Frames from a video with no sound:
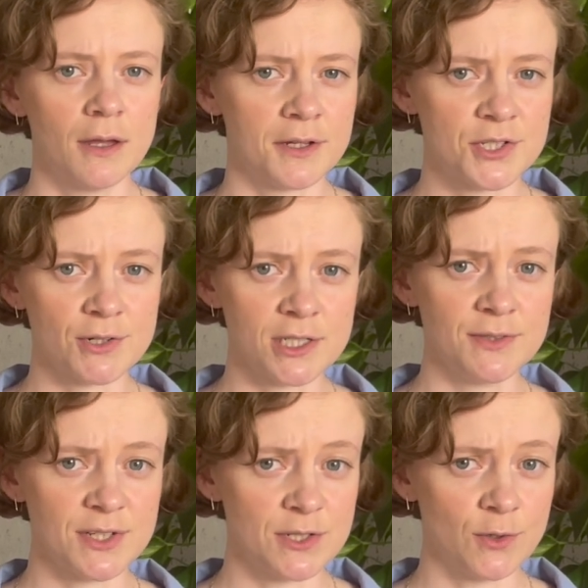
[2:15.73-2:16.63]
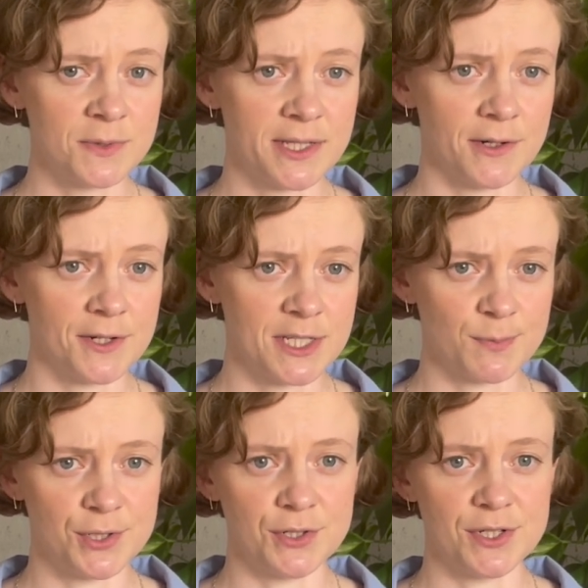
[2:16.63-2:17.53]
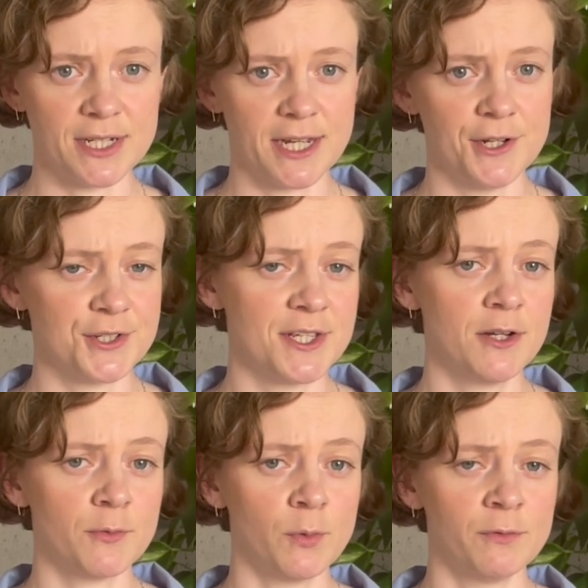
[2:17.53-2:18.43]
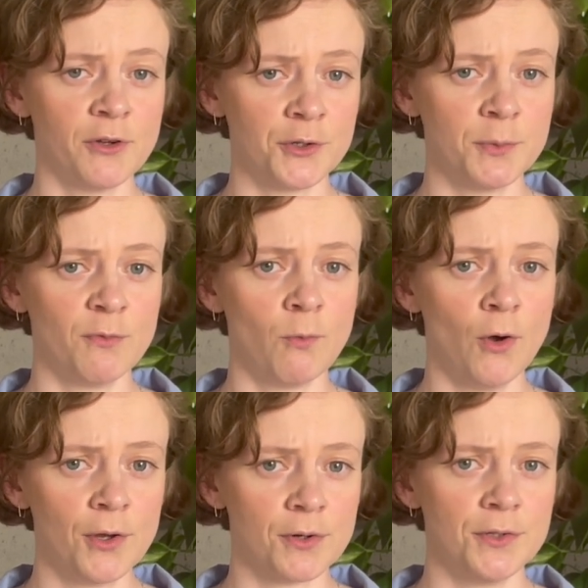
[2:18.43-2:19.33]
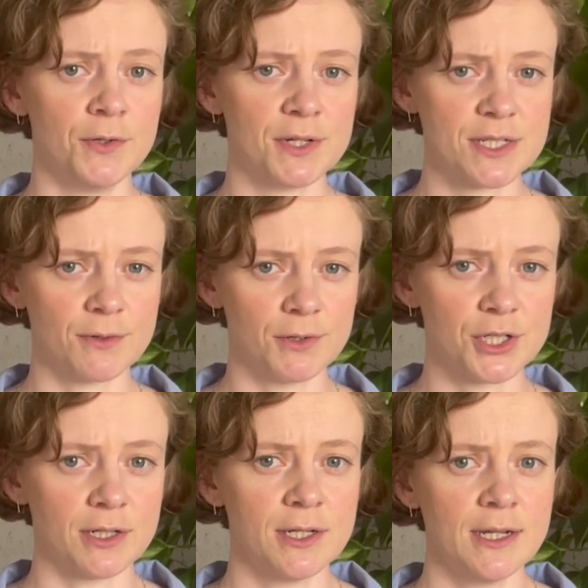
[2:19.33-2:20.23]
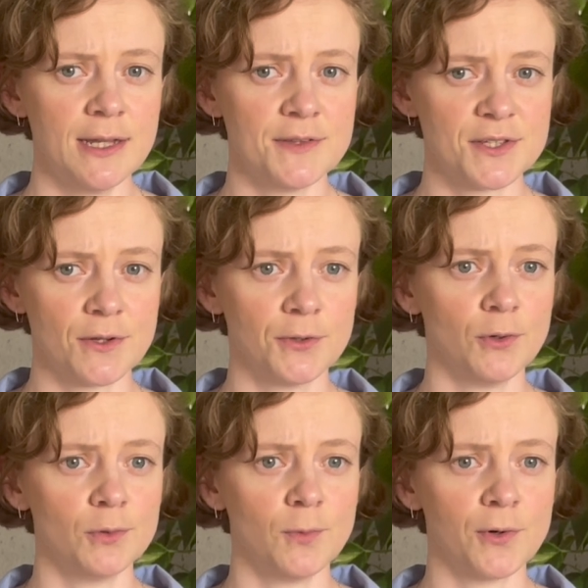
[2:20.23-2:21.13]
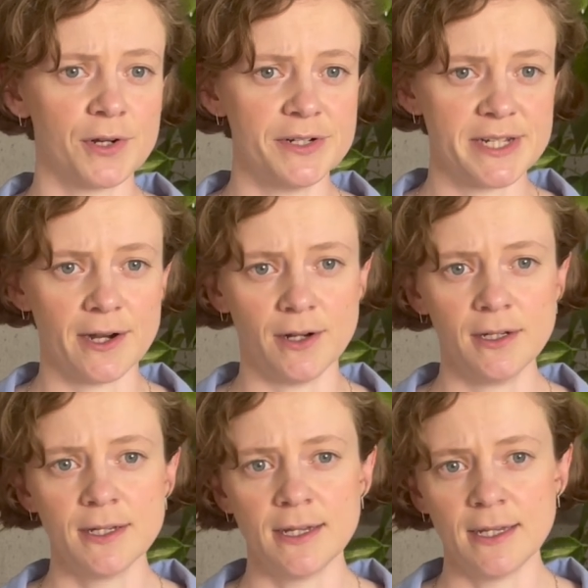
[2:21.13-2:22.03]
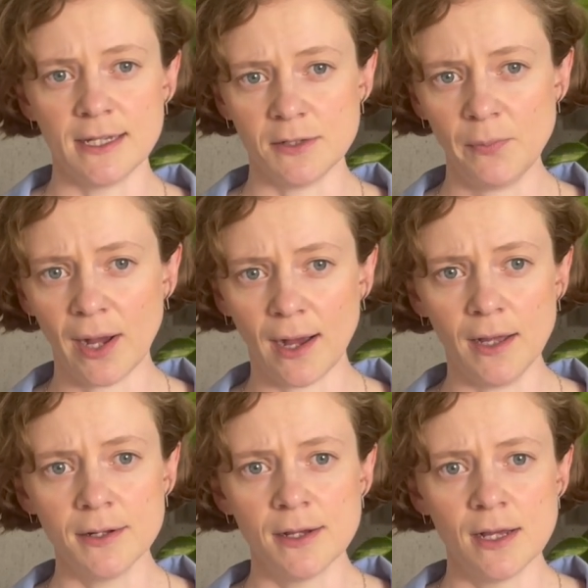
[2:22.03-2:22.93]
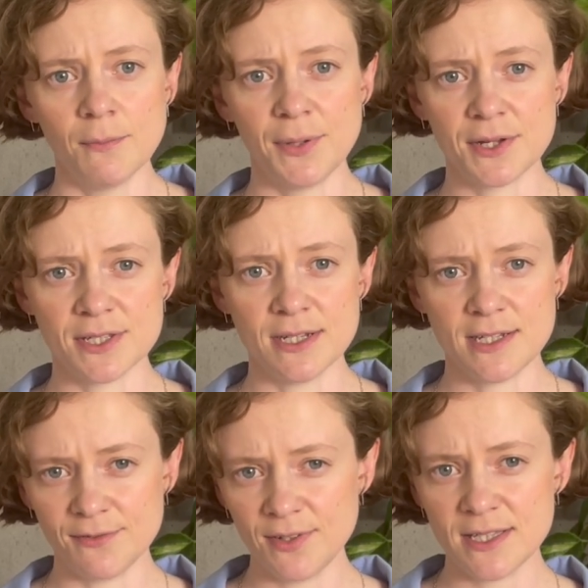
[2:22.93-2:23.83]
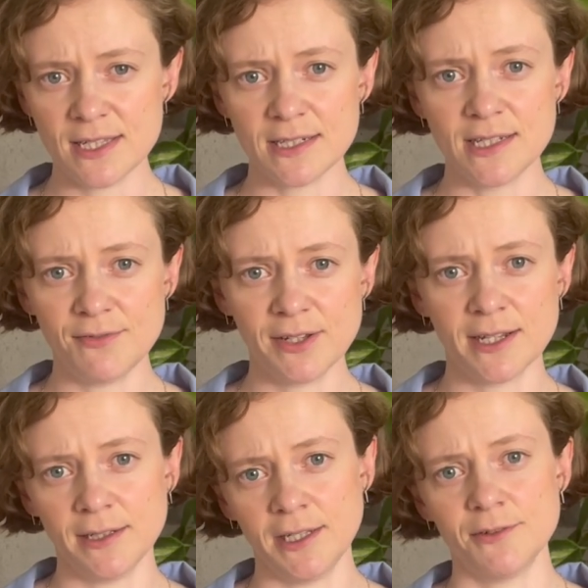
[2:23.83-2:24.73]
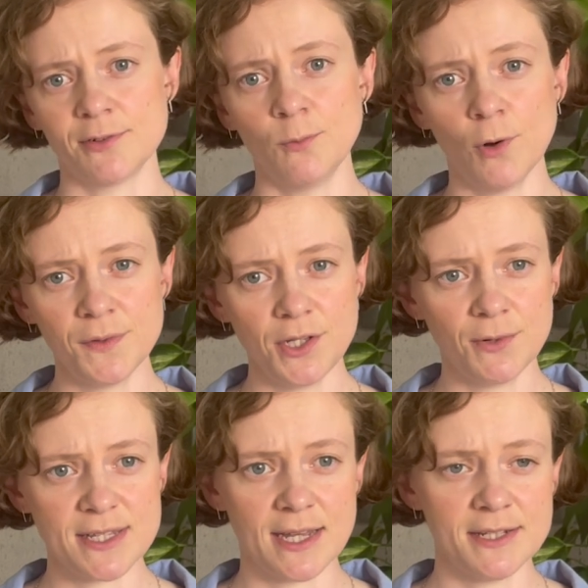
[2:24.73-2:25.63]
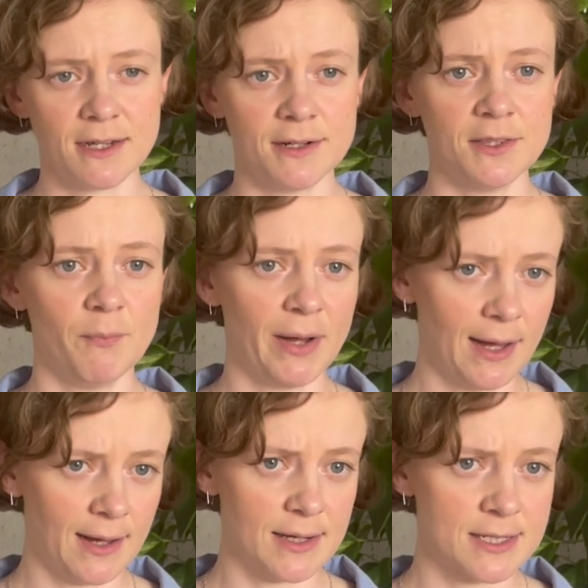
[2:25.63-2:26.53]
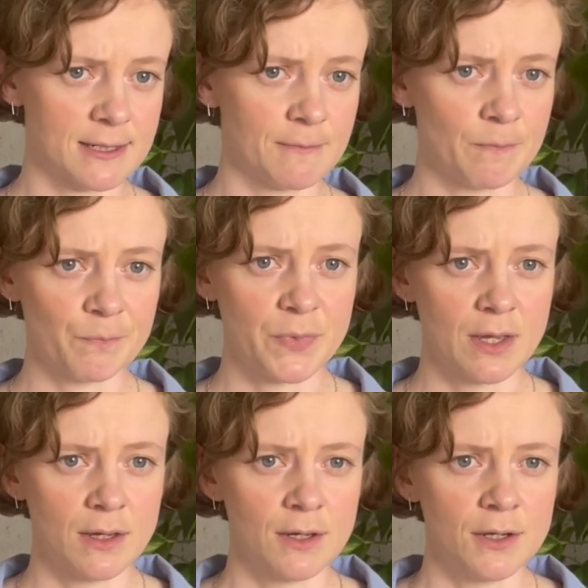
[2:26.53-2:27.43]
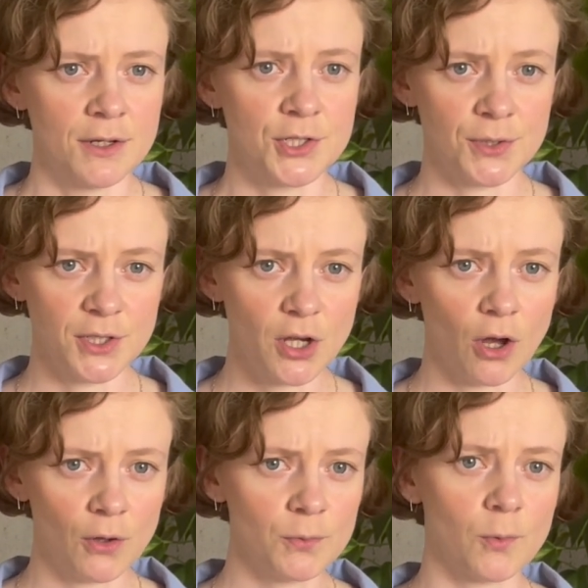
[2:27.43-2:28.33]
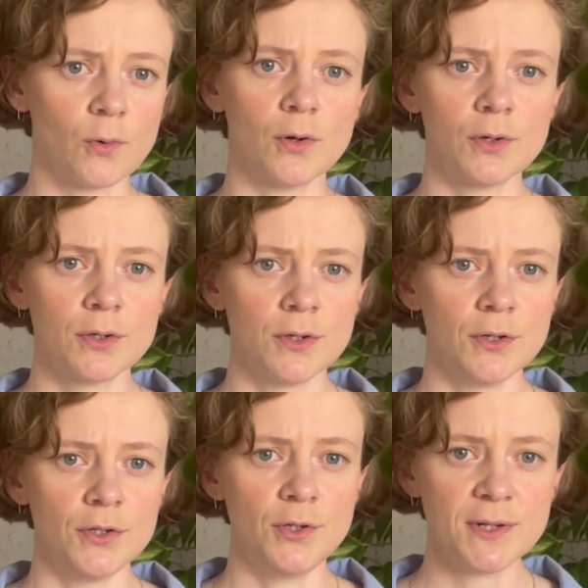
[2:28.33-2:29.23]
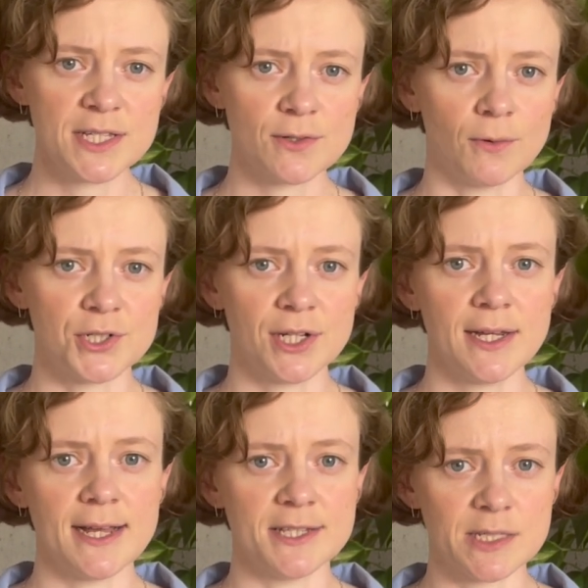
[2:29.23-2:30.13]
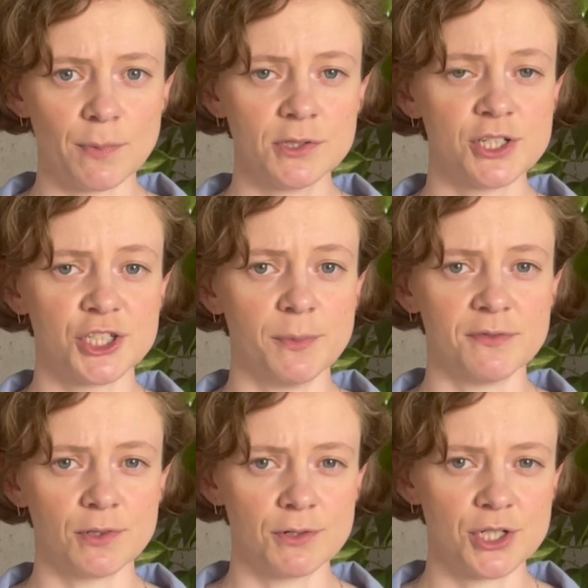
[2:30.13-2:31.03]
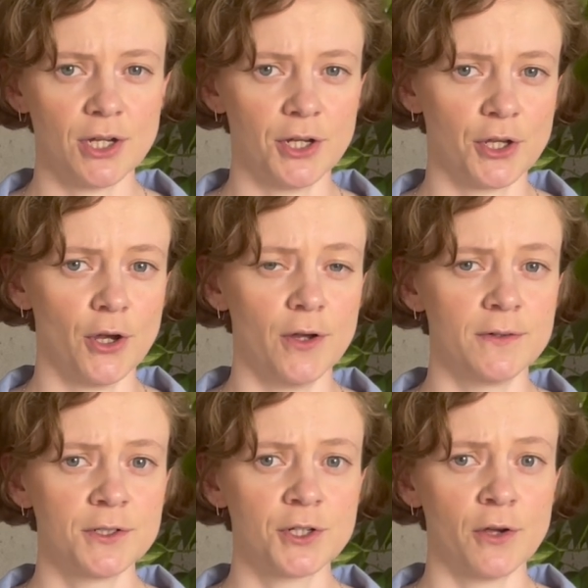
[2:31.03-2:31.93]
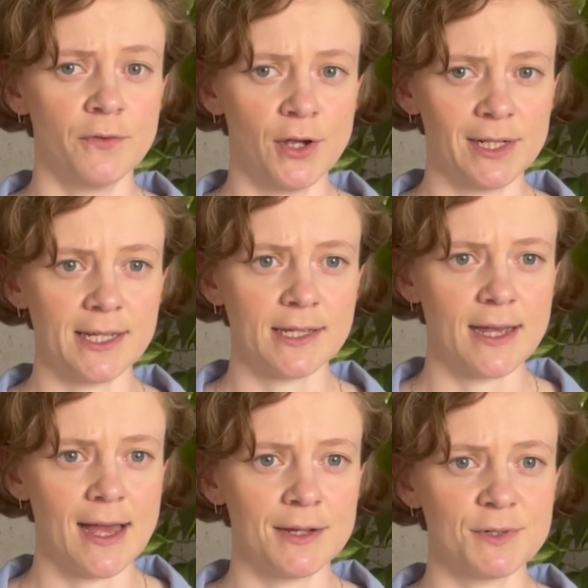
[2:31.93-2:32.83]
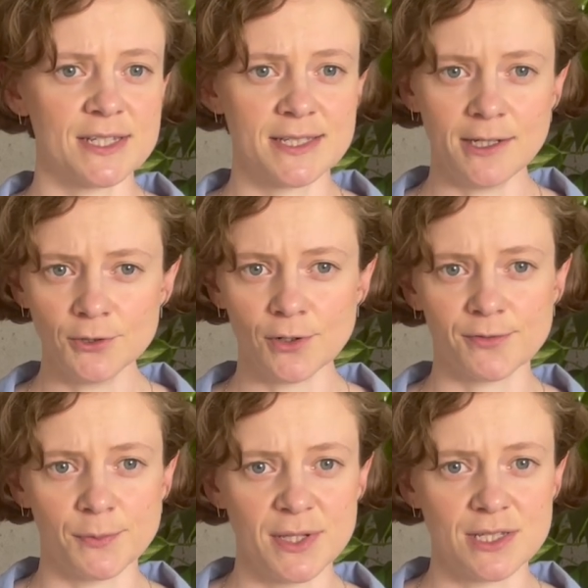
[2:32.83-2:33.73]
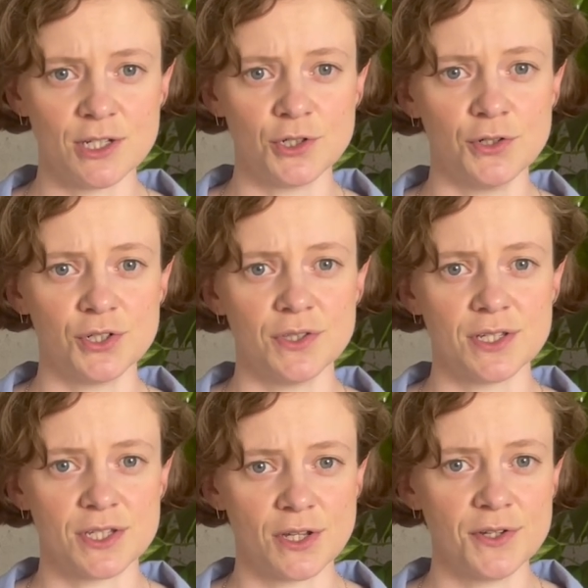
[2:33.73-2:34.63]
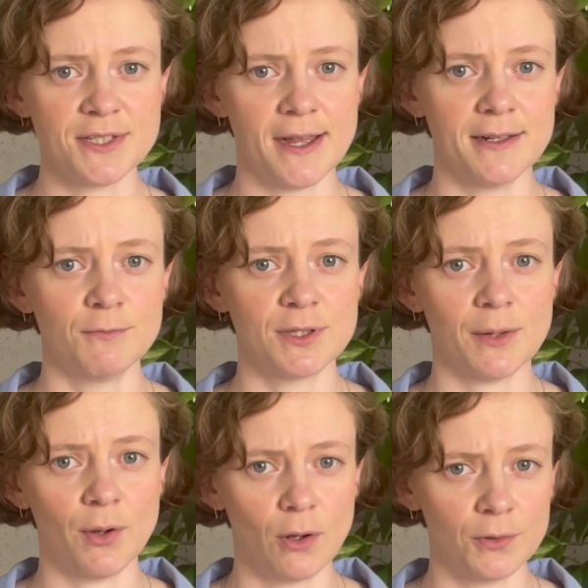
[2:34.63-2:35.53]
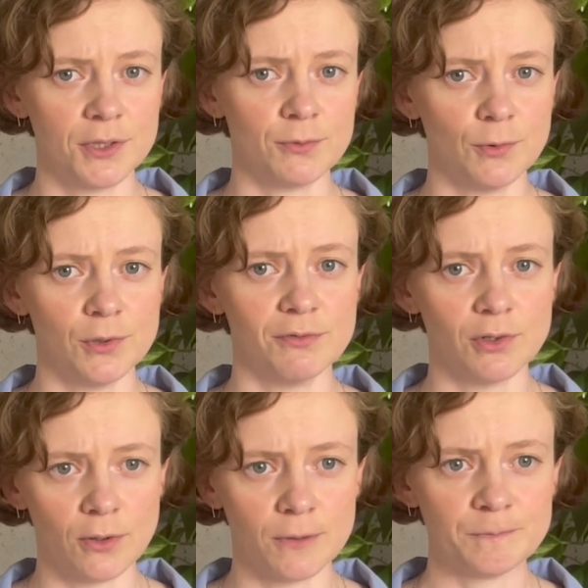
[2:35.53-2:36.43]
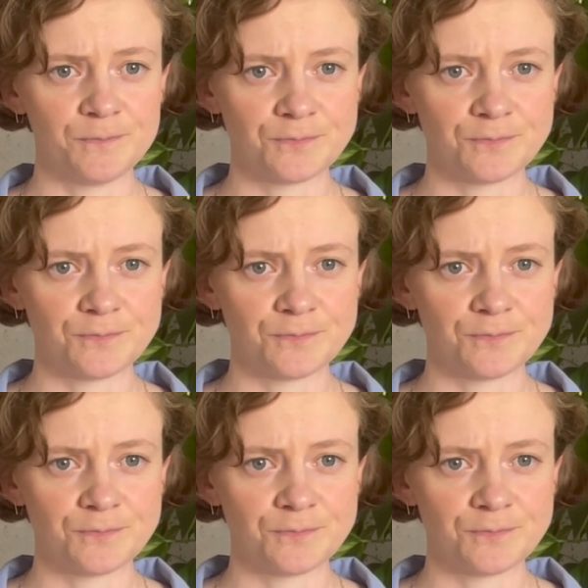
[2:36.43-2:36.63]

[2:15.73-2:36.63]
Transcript: Constructivist norms theorists produced a considerable volume of work on US torture in the so-called War on Terror, in part because it differed significantly from what the US had done in the past. During the Cold War, US torture and sponsorship of torture occurred covertly, and it was sealed off from institutions associated with upholding the rule of law.